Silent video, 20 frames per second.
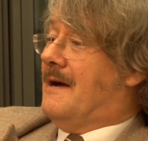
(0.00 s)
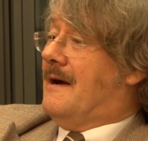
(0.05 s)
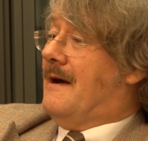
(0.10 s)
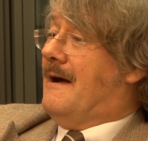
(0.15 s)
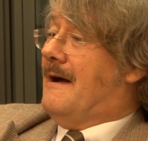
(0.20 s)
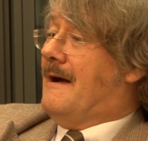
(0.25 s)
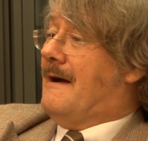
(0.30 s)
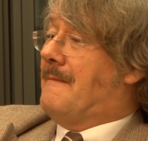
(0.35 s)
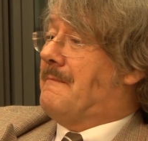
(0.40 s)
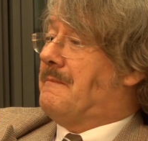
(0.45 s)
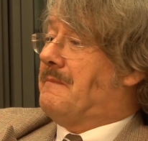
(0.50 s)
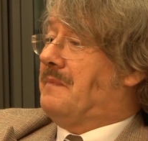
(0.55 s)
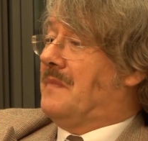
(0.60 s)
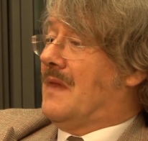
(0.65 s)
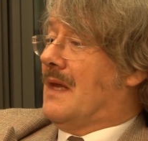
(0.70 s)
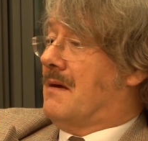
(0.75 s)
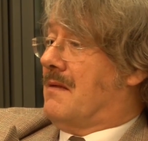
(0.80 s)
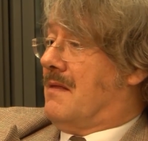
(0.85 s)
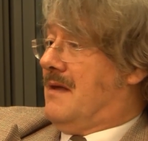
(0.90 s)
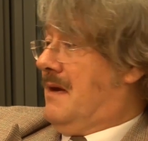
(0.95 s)

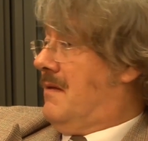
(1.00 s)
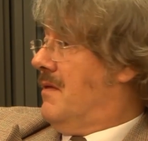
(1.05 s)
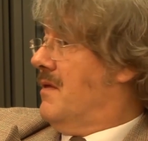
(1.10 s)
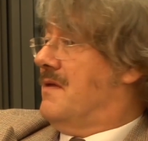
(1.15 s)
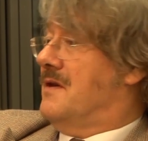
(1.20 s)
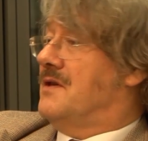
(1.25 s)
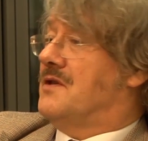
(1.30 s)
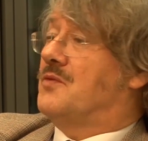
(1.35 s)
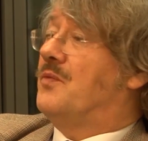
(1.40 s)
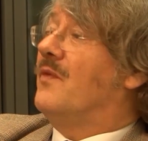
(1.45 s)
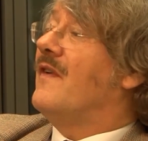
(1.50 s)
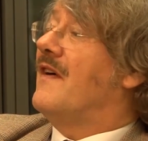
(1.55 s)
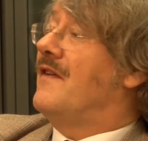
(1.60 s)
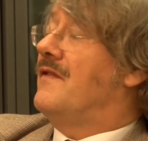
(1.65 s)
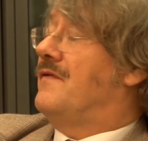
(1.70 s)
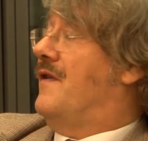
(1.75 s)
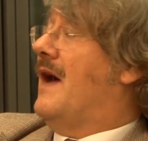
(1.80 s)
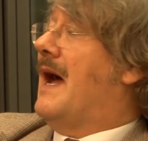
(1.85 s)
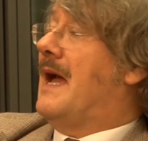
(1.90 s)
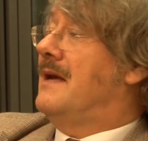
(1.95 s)
that this
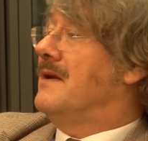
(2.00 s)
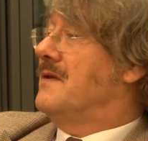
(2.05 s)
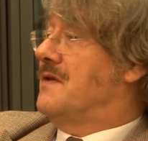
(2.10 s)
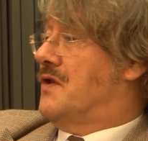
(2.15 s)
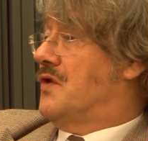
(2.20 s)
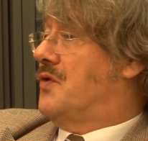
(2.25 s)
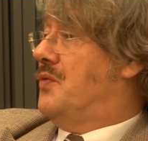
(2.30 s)
violence